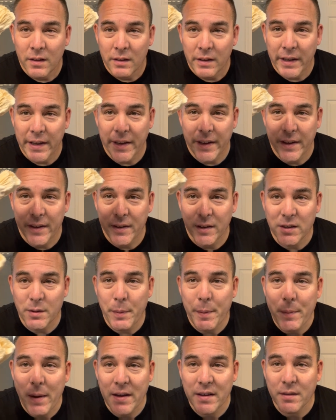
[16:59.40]
And this will
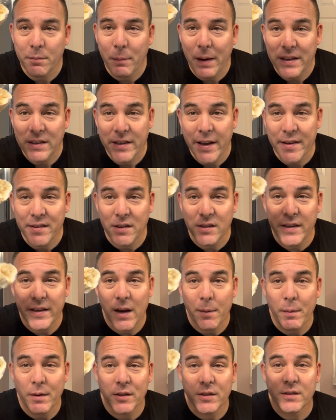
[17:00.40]
be my test to see
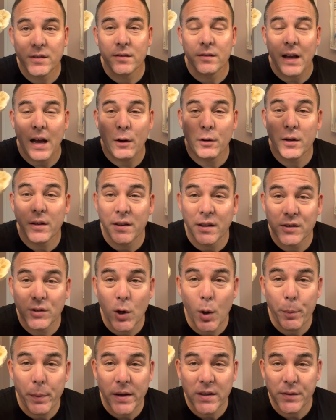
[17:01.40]
how good the
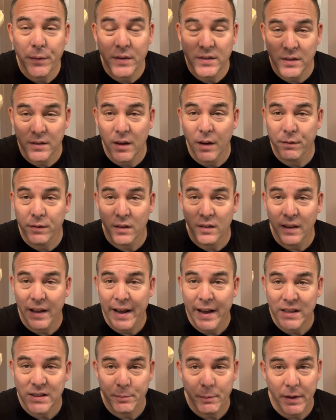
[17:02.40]
soap is, if it's enough to
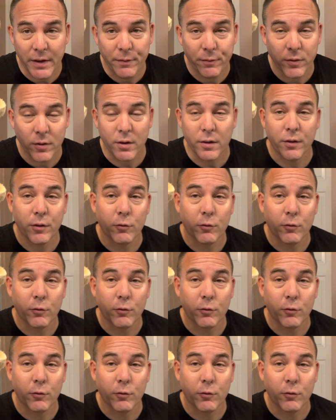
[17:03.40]
last me for